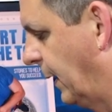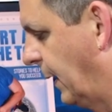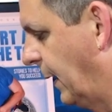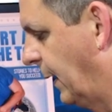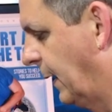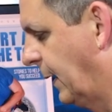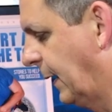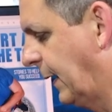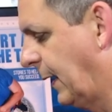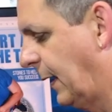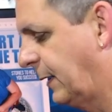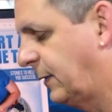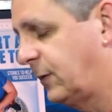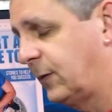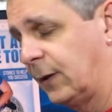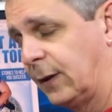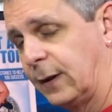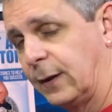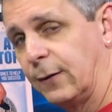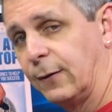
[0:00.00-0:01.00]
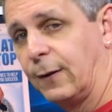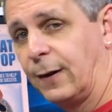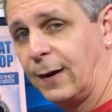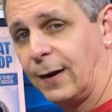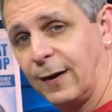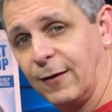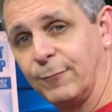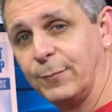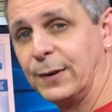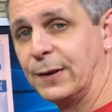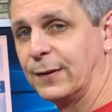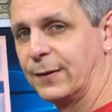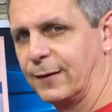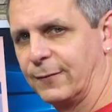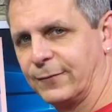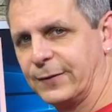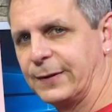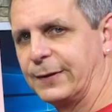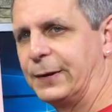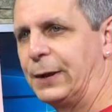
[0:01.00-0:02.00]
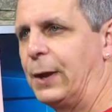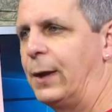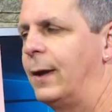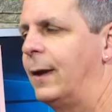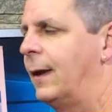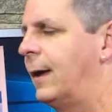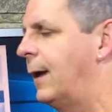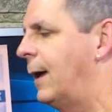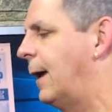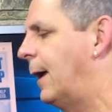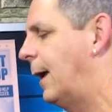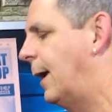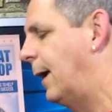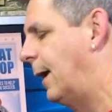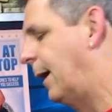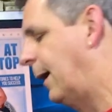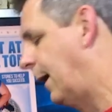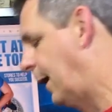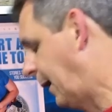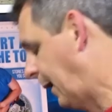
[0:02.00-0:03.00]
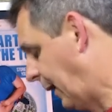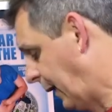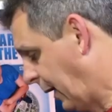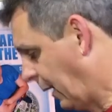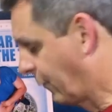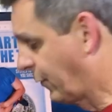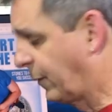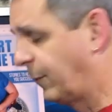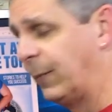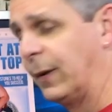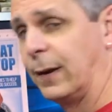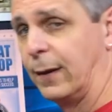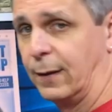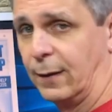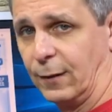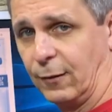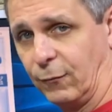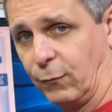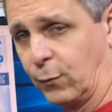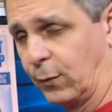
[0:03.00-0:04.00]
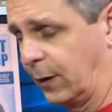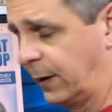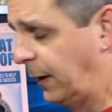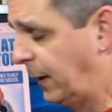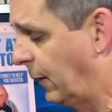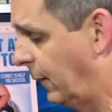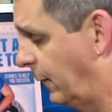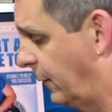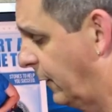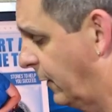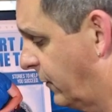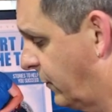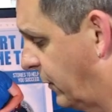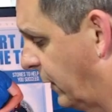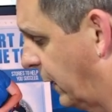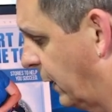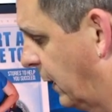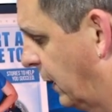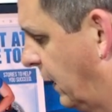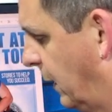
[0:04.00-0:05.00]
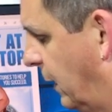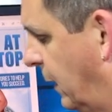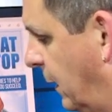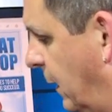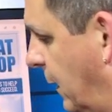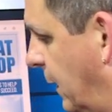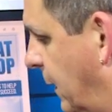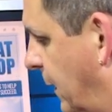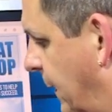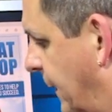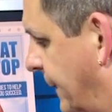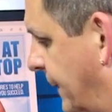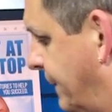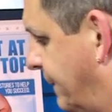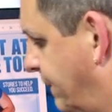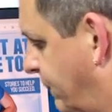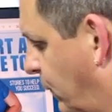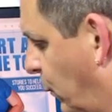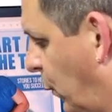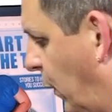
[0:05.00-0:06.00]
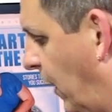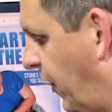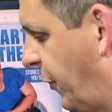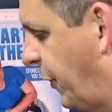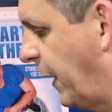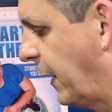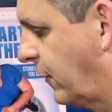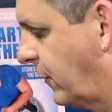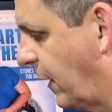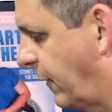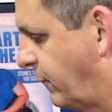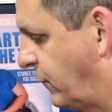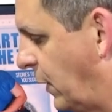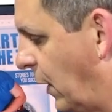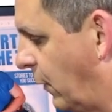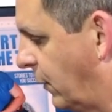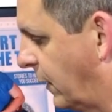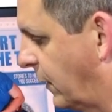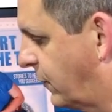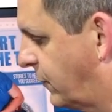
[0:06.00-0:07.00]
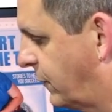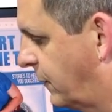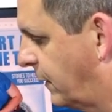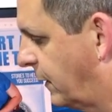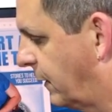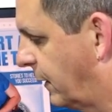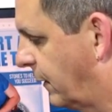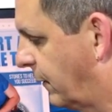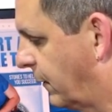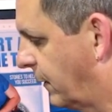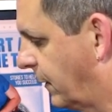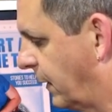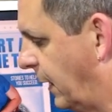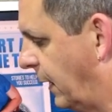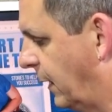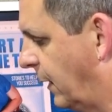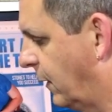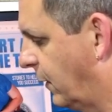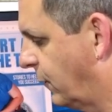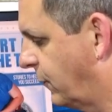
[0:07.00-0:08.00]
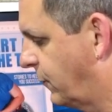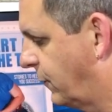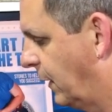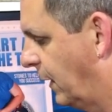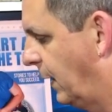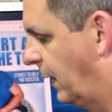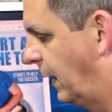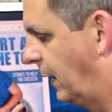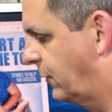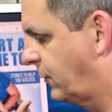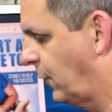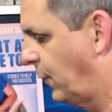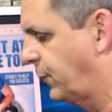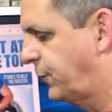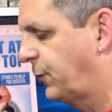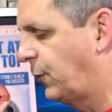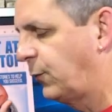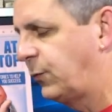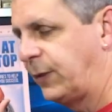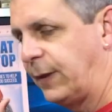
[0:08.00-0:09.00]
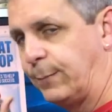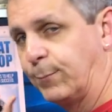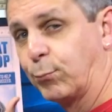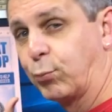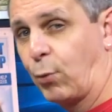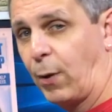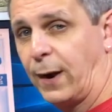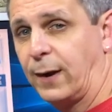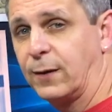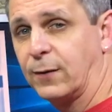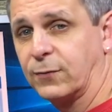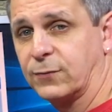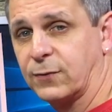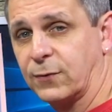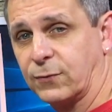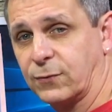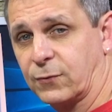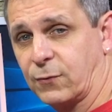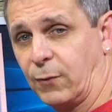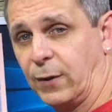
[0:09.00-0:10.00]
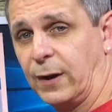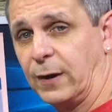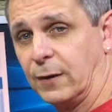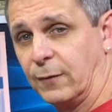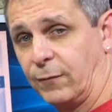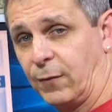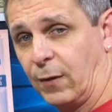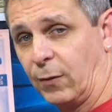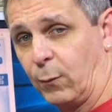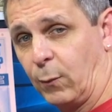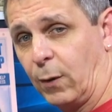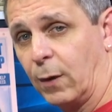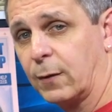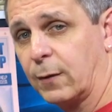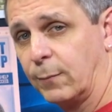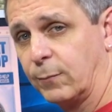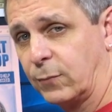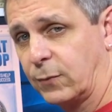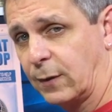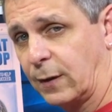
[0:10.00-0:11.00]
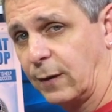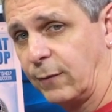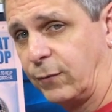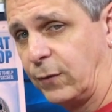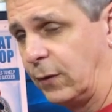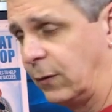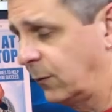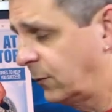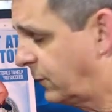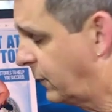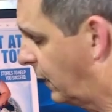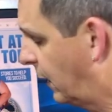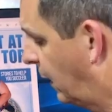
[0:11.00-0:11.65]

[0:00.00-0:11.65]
And I got to tell you, I have been loving every minute of working on this thing. One of the things I've noticed is it's also the brightest screen of all the Wacoms that I've used.